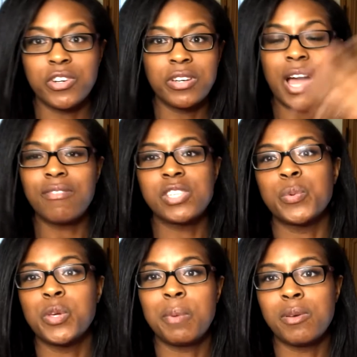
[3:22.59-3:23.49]
and obviously
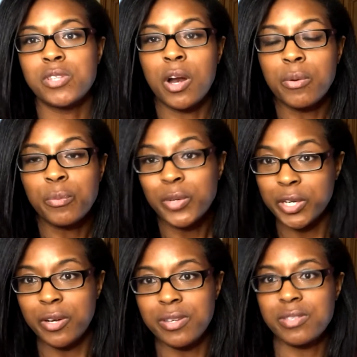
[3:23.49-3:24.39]
when you post it on
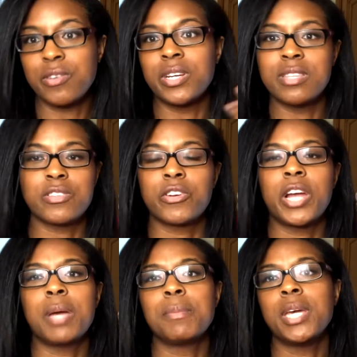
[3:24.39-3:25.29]
Reels or on Instagram,